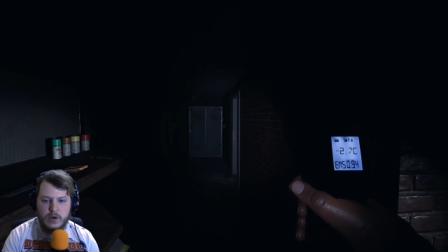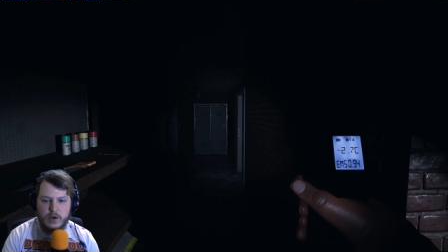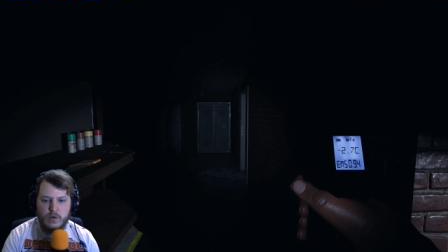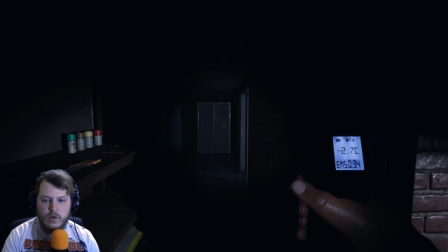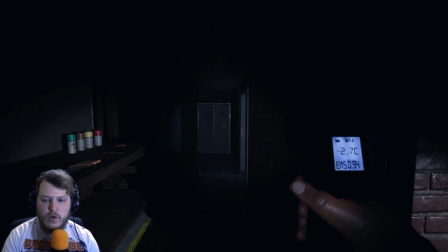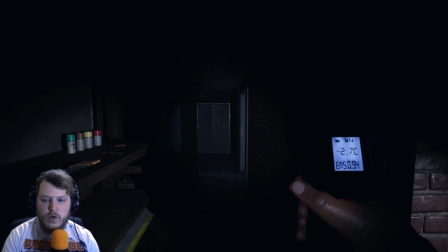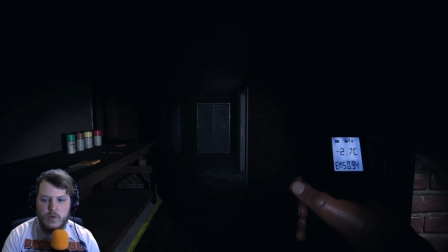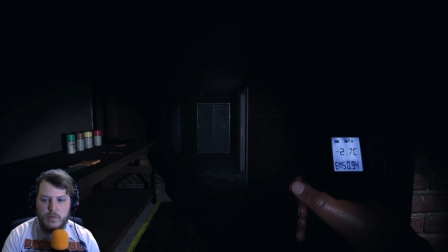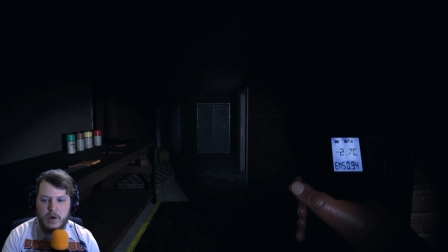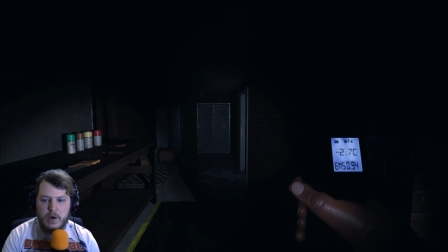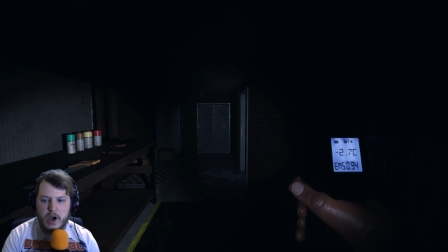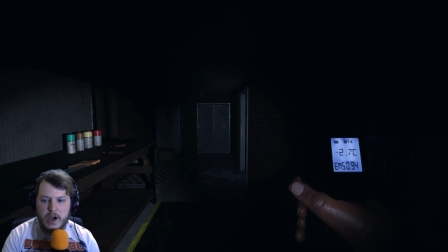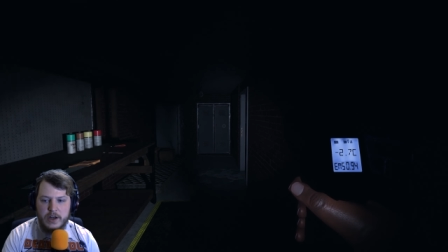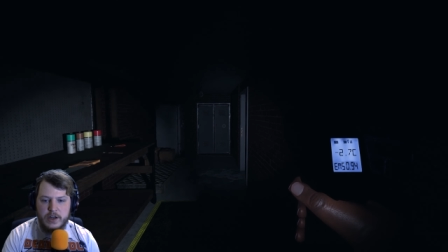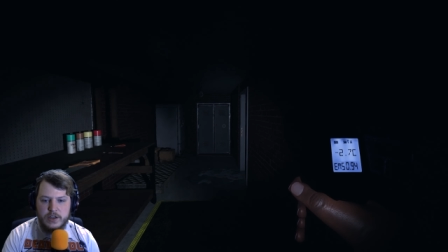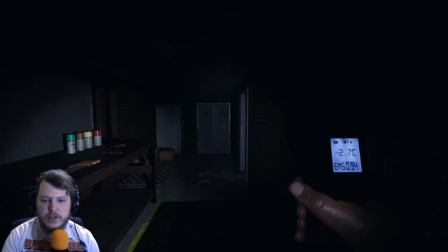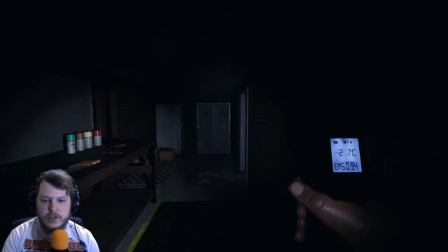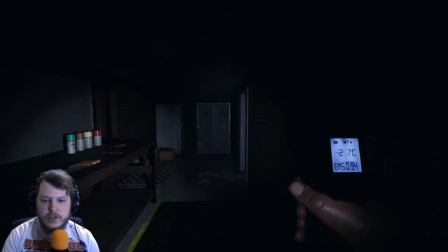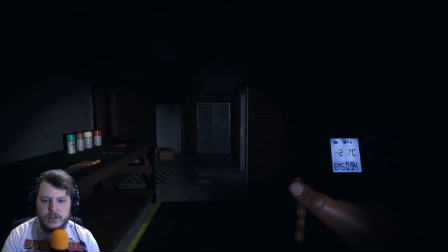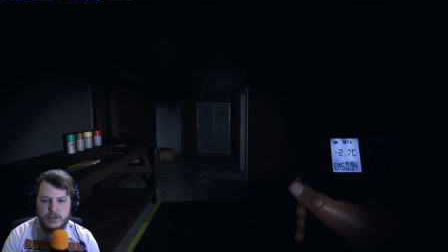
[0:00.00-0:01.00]
Oh,
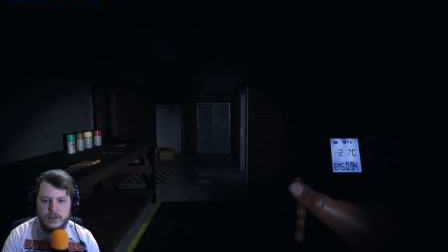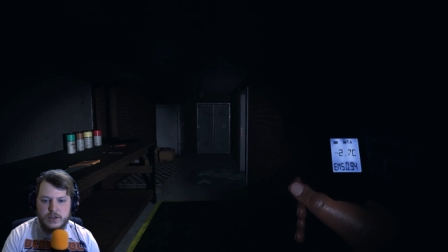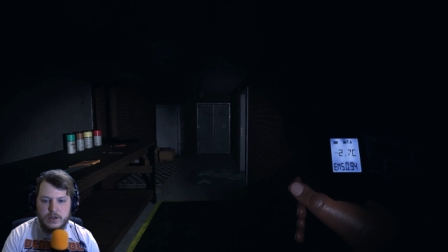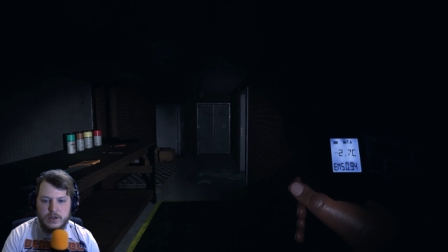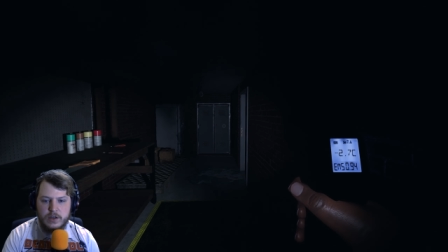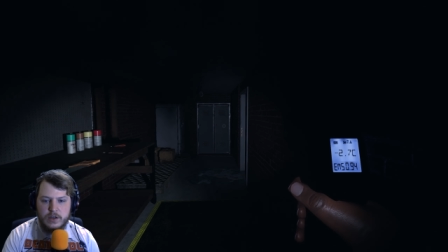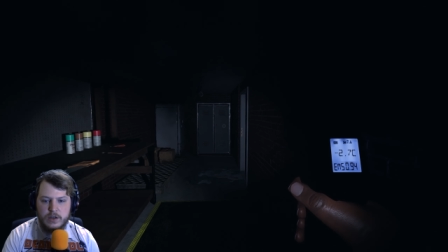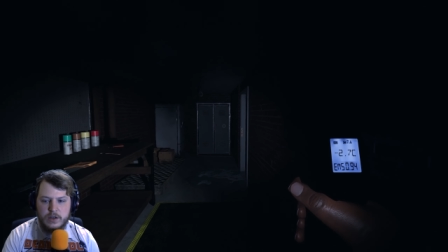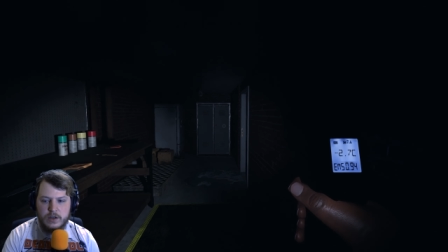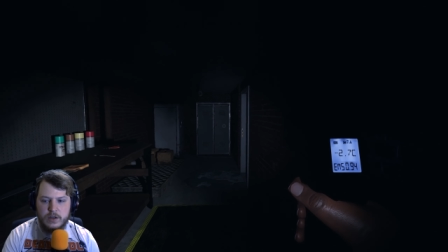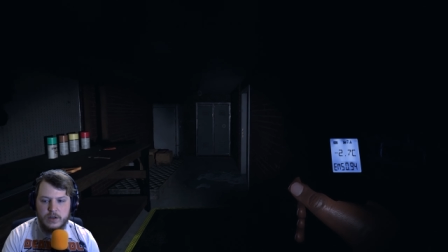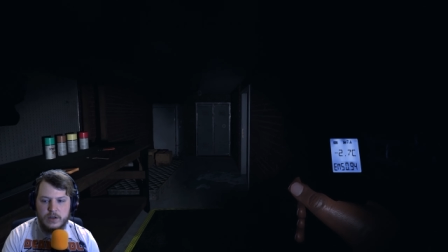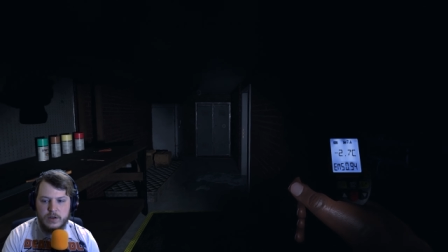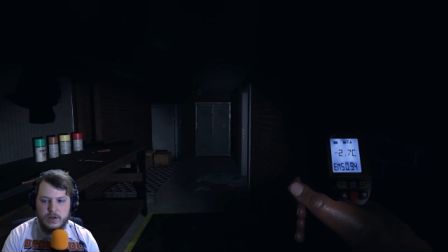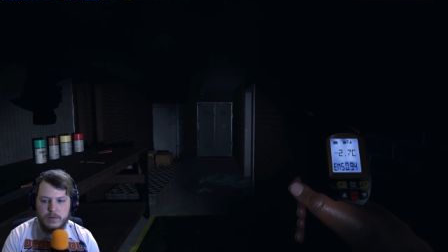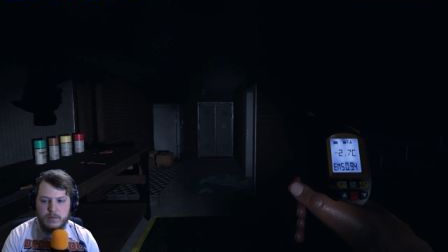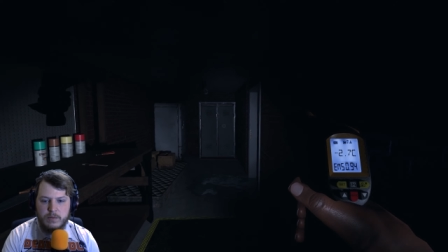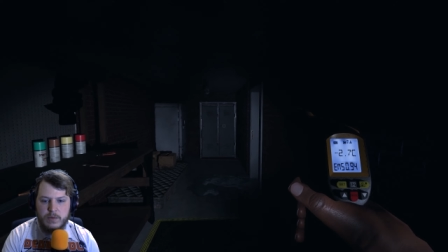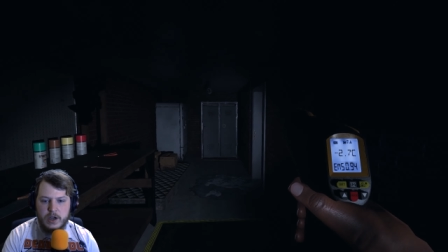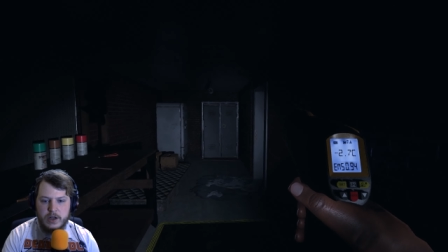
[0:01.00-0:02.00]
minus.
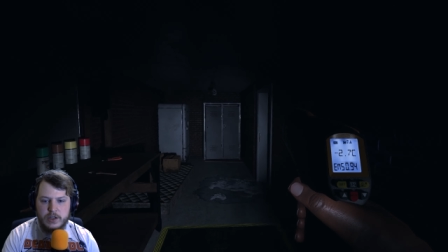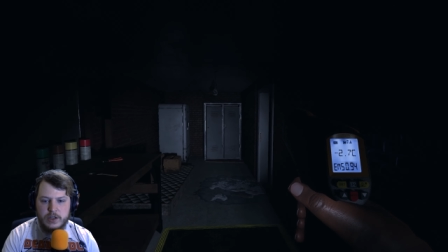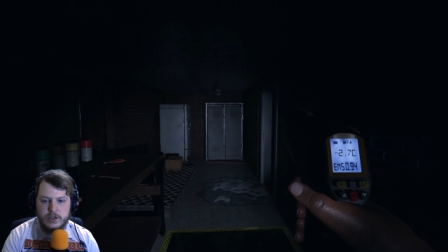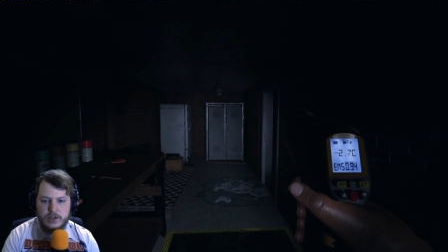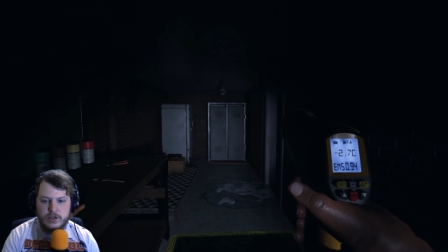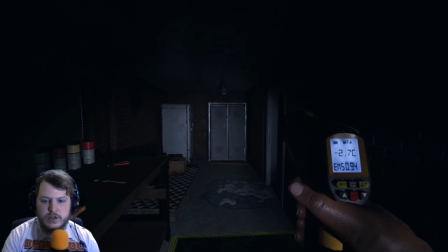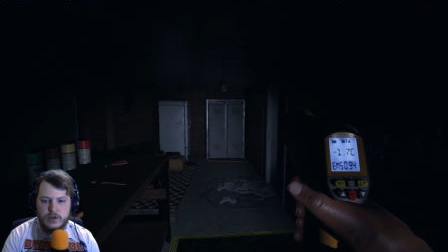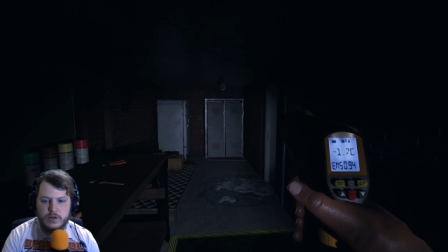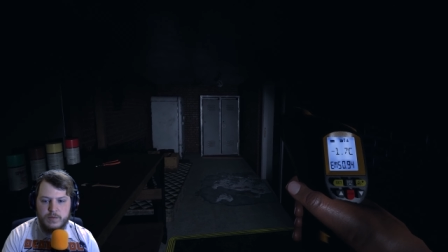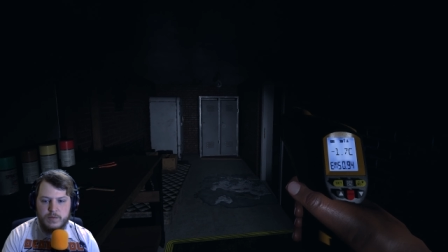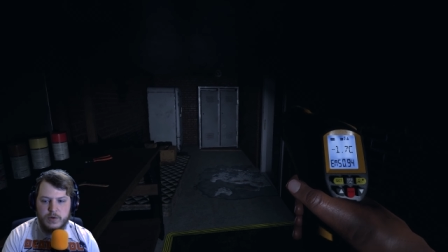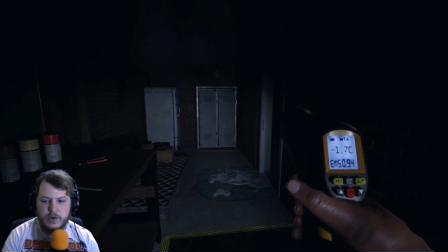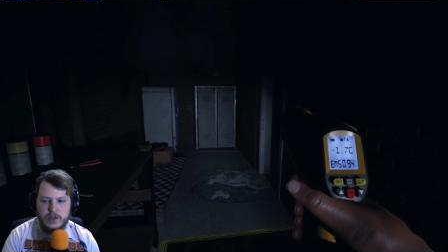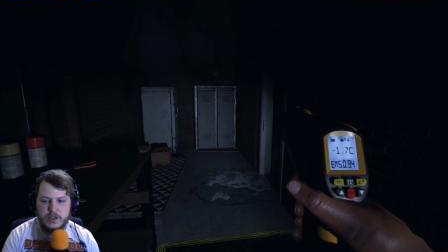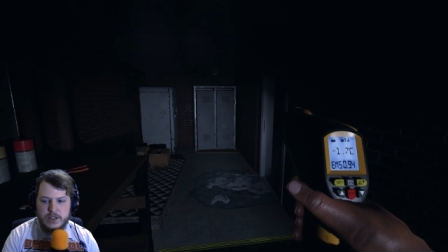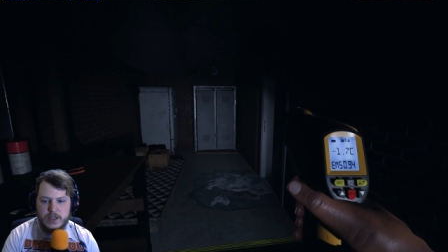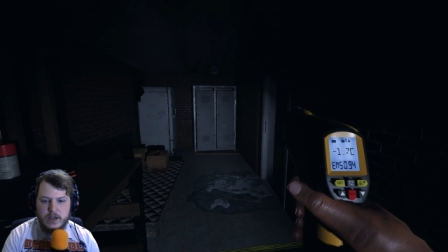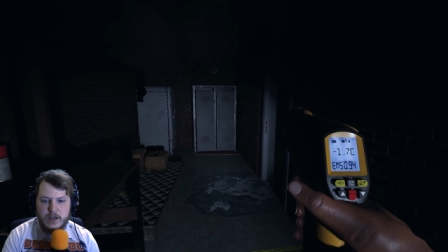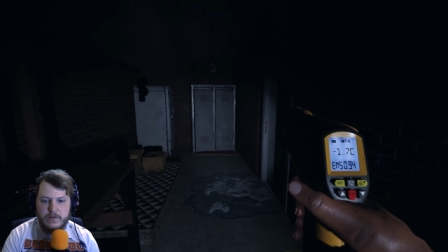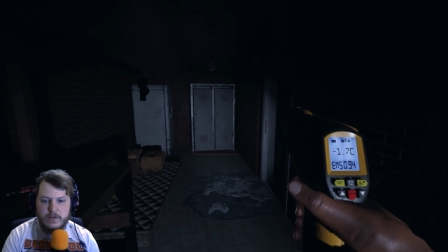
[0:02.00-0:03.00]
Minus
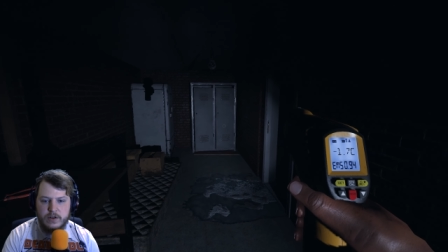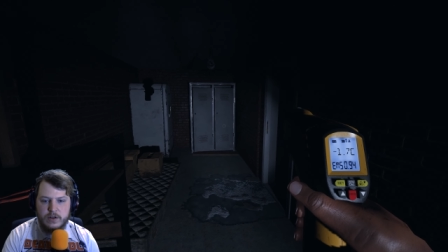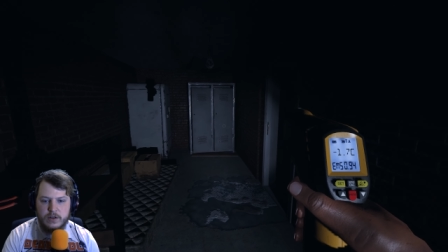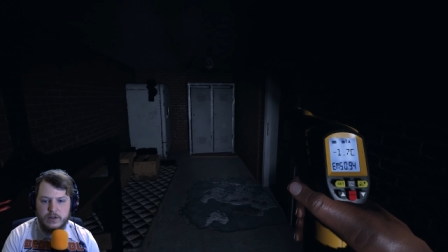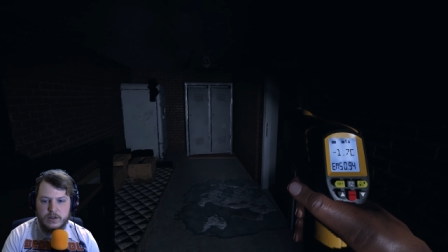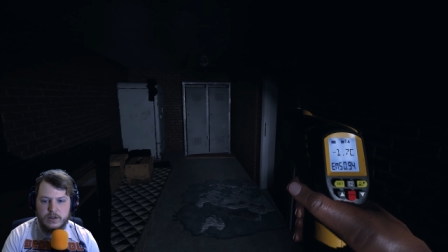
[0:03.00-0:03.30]
2.7.